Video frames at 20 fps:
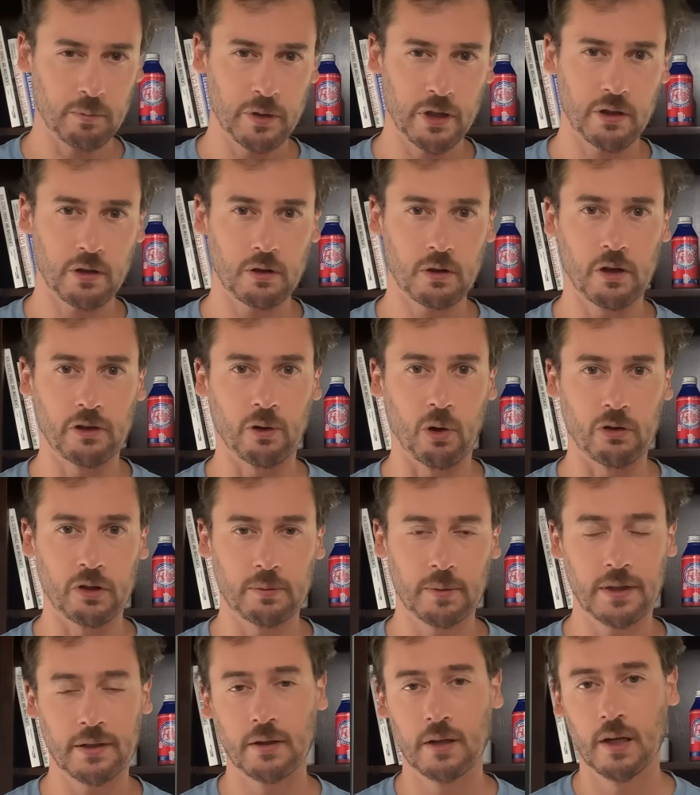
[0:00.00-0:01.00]
particularly his
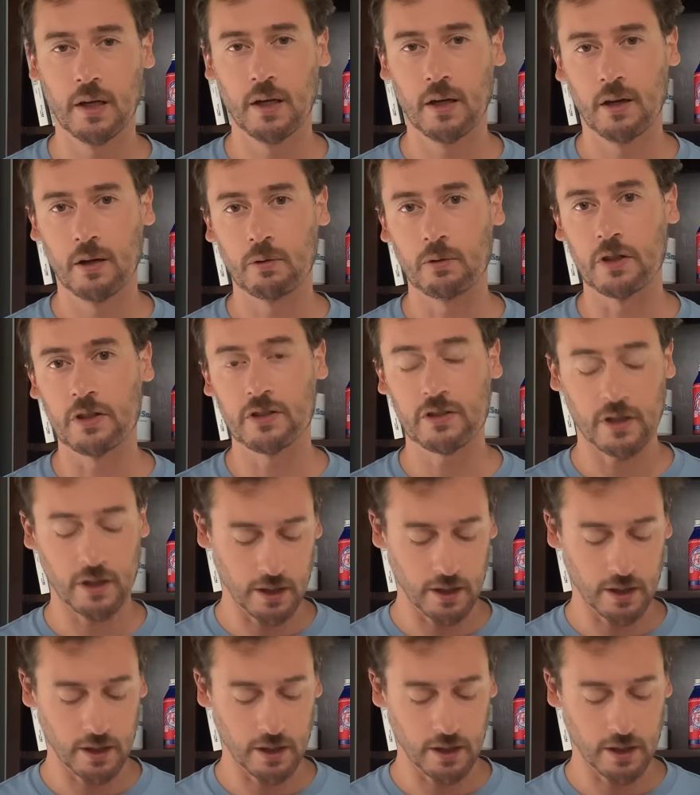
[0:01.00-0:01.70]
ultimate, which